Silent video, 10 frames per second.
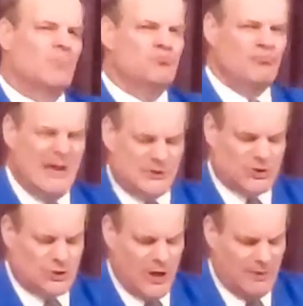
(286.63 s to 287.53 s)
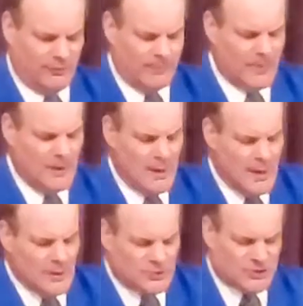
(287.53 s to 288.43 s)
mischief
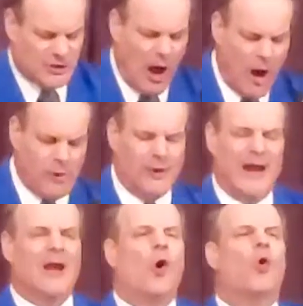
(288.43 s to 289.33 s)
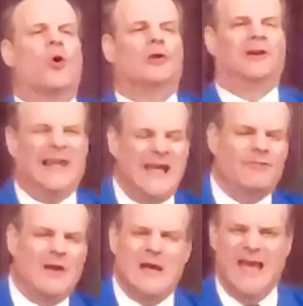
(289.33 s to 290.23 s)
scarring or
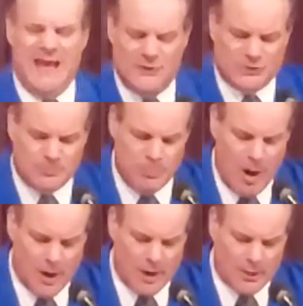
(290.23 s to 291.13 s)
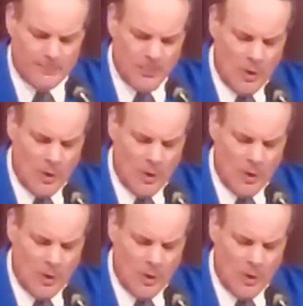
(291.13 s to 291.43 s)
leaving his mark